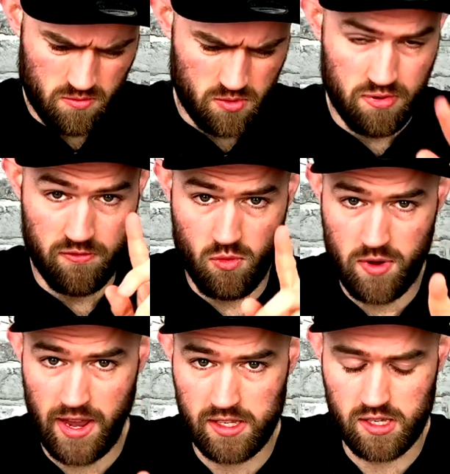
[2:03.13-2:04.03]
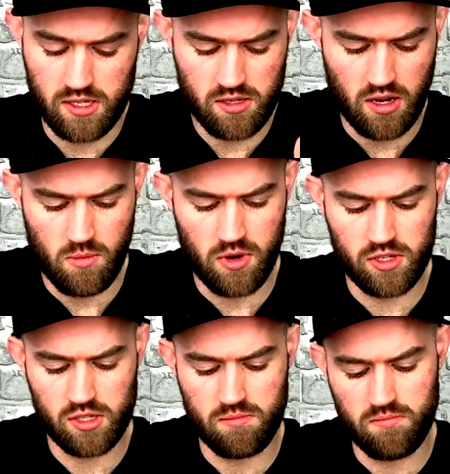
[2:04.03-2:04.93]
before we get into this, I want to
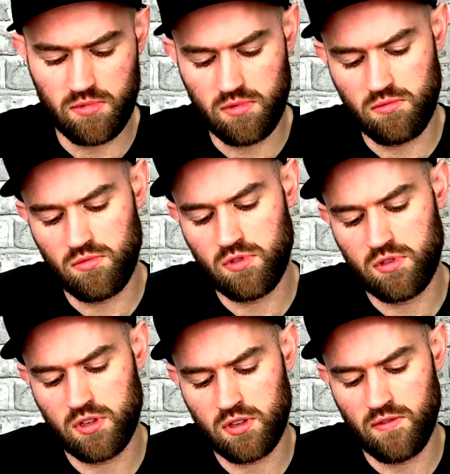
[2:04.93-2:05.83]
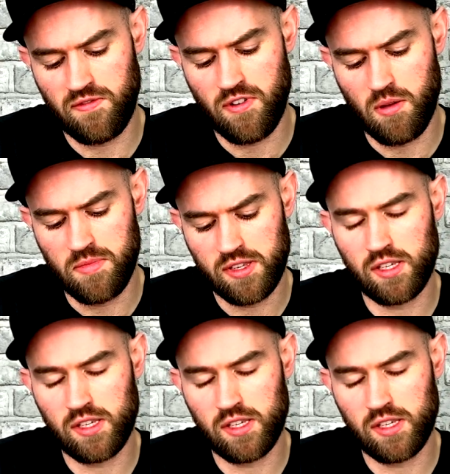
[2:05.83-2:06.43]
just confirm this.